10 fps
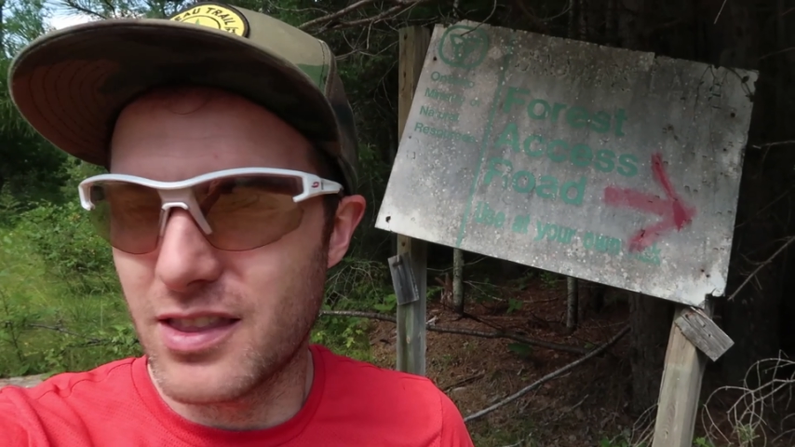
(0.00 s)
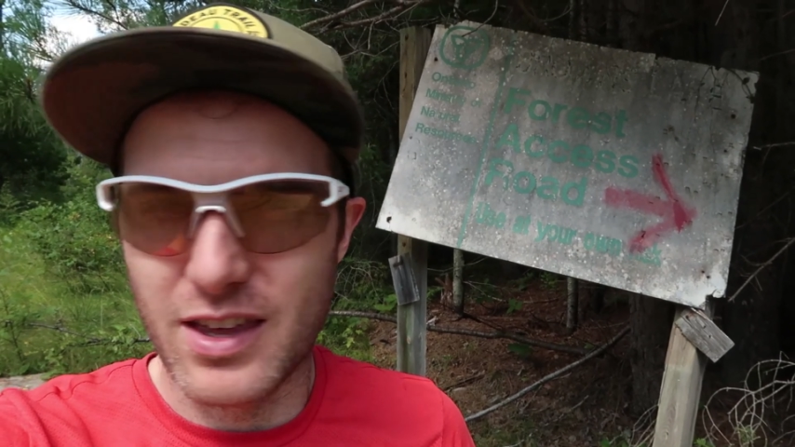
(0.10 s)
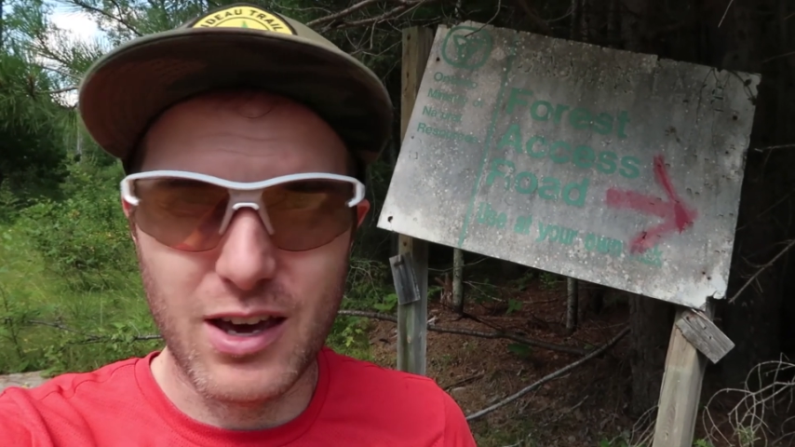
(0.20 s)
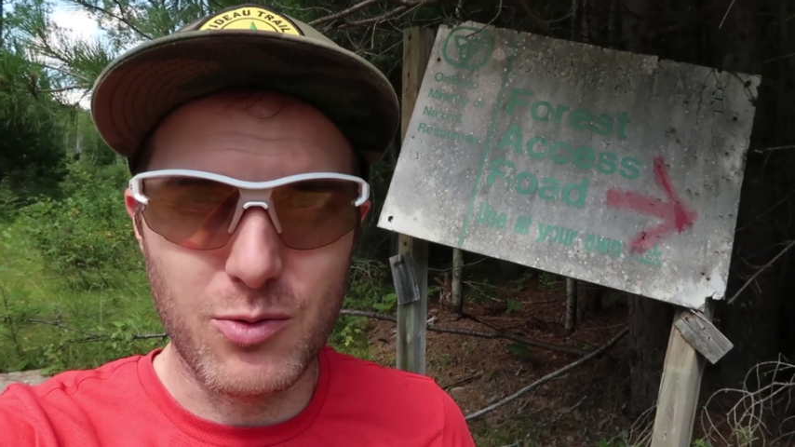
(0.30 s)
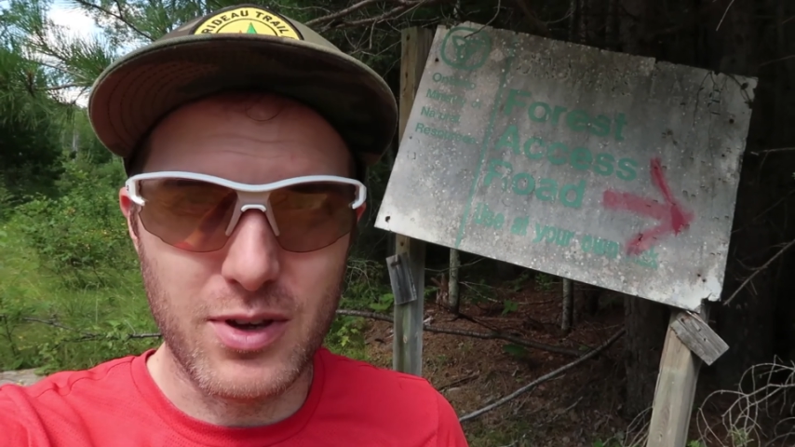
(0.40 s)

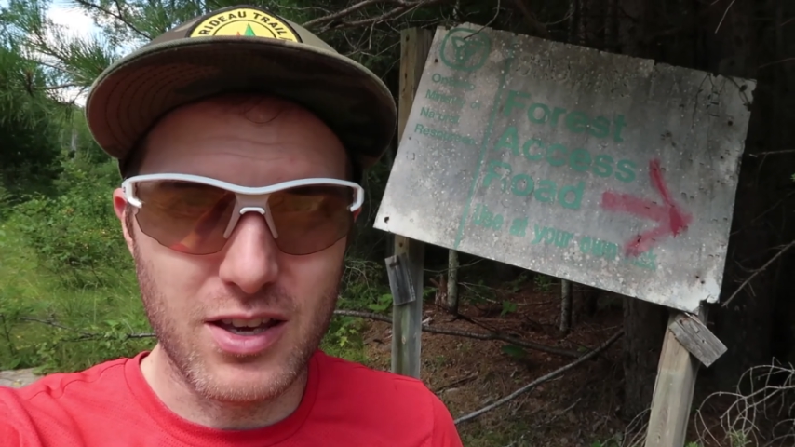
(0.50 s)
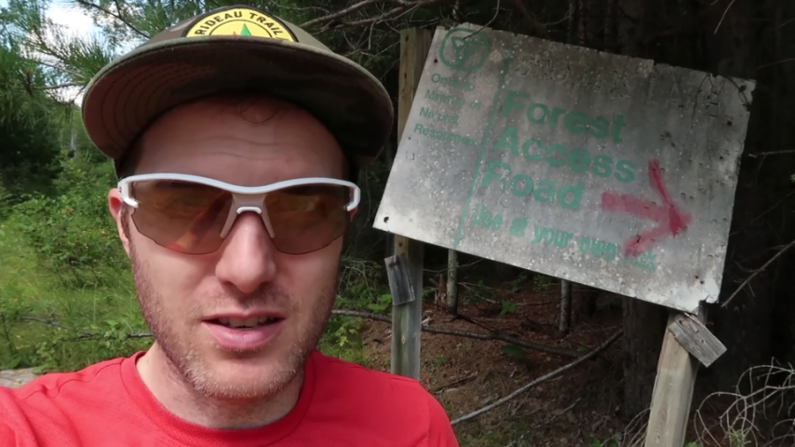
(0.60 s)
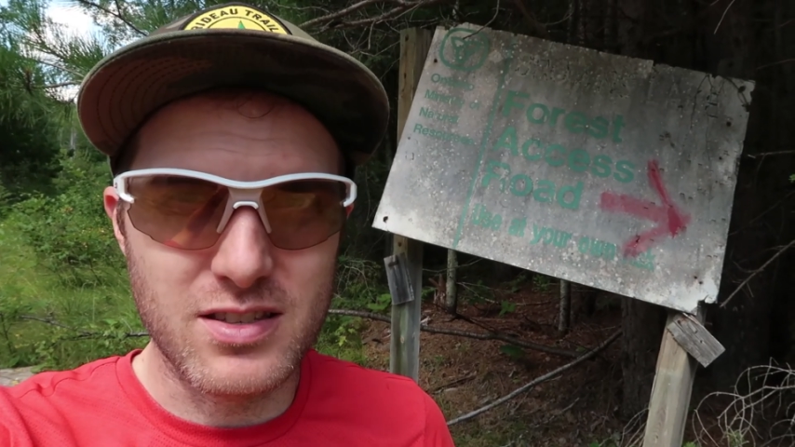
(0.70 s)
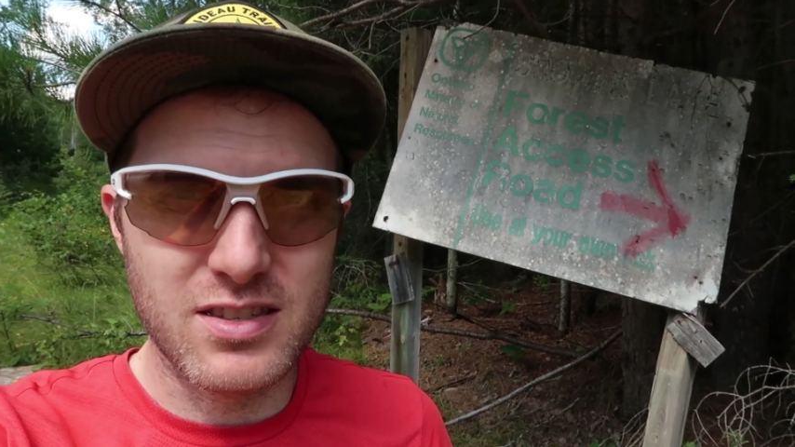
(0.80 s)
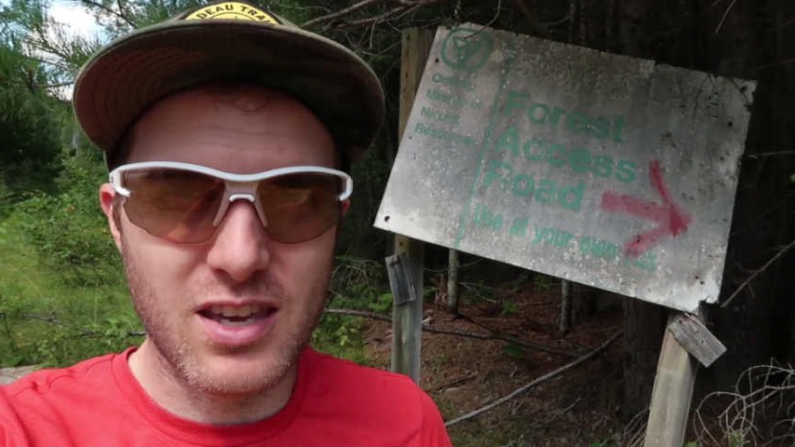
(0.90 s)
that we
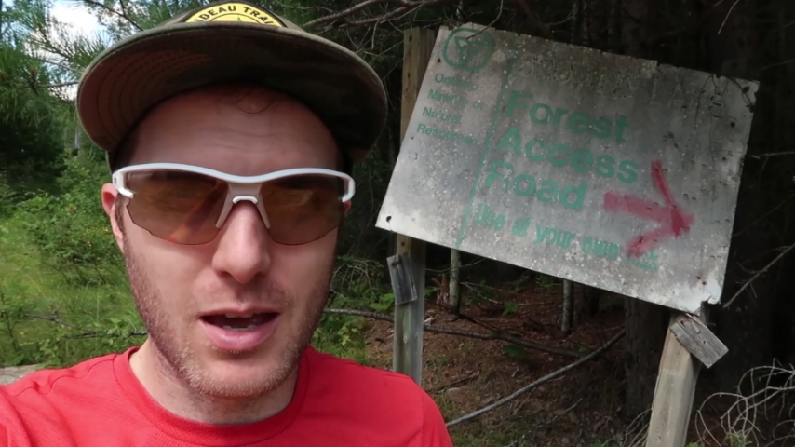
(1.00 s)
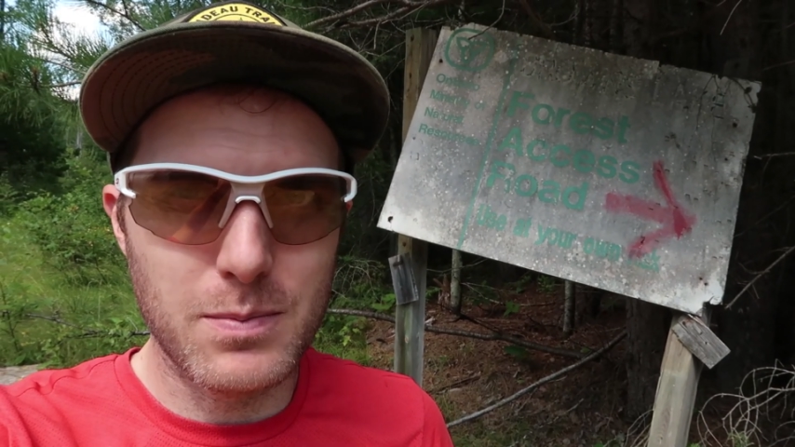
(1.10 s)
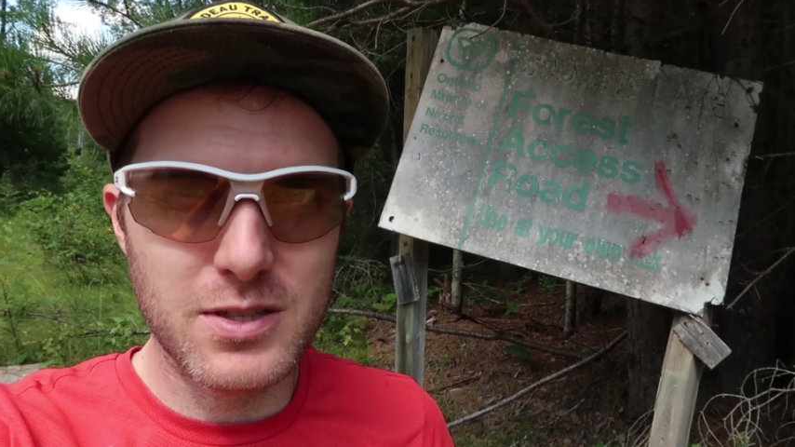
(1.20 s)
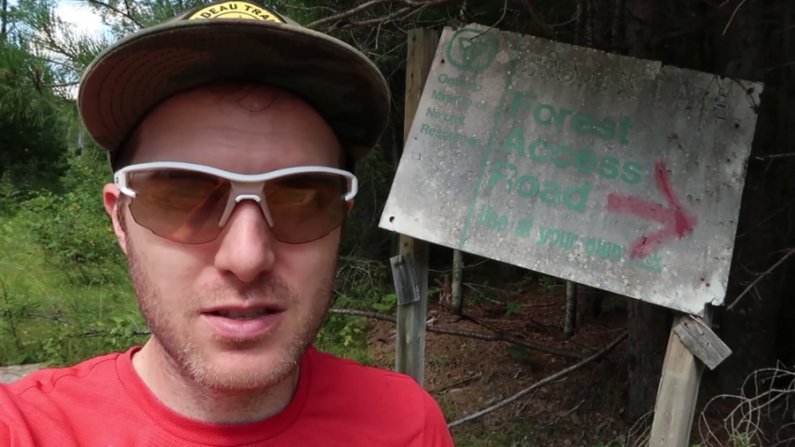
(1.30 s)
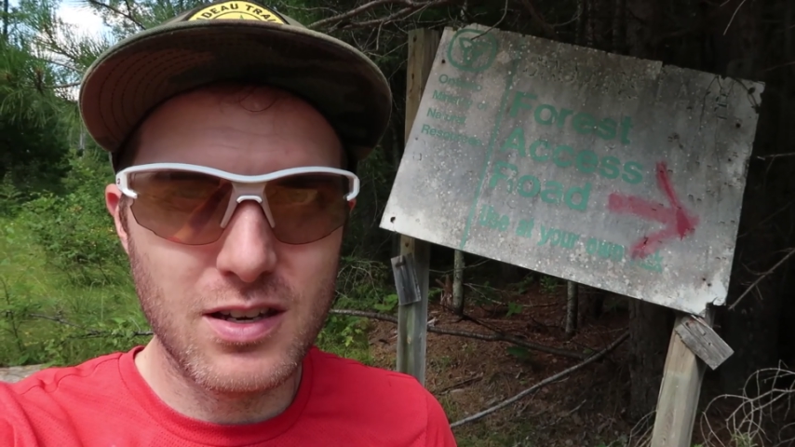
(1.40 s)

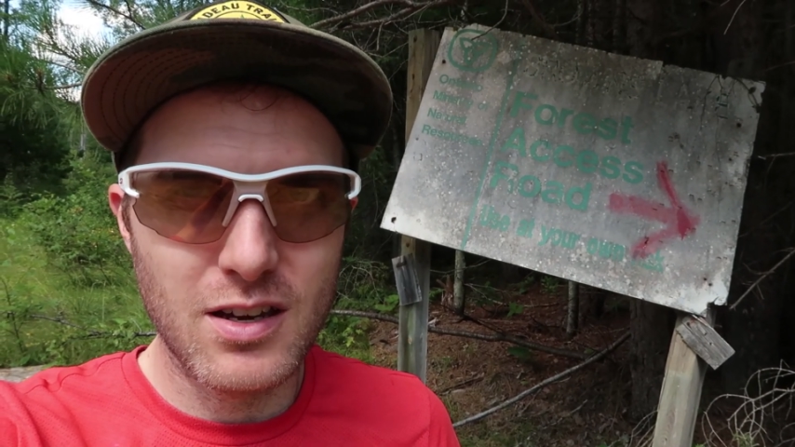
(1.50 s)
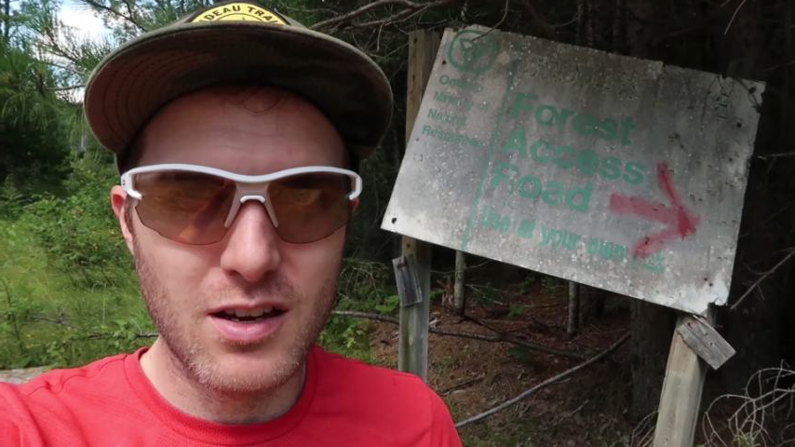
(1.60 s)
skipped